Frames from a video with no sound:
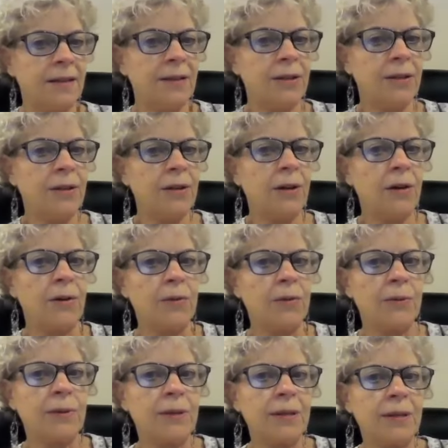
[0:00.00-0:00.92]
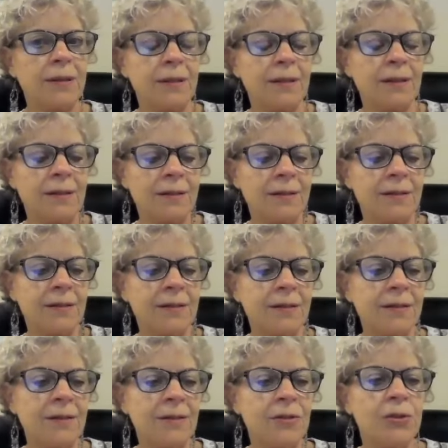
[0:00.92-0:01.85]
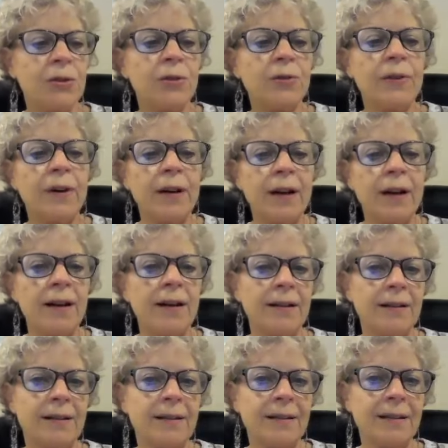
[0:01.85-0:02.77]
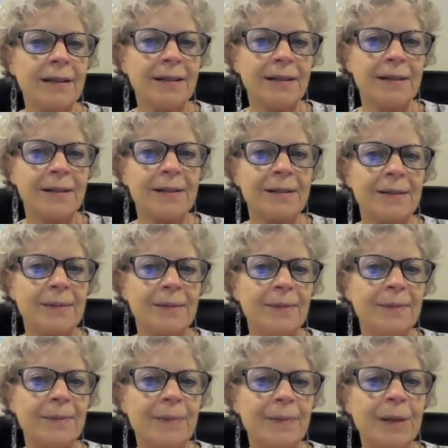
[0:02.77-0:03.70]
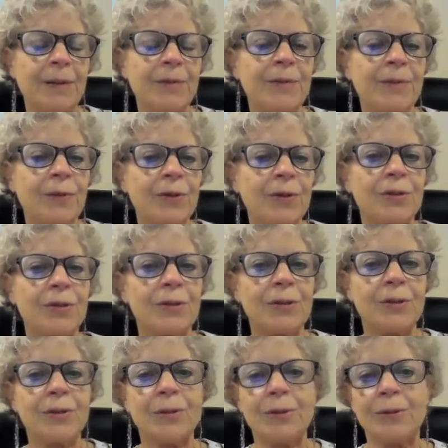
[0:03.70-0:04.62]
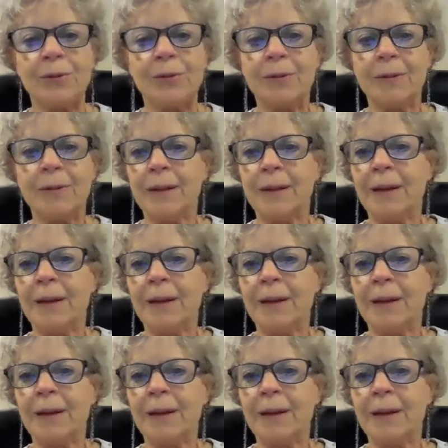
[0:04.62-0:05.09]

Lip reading: this juvenile is being forced to,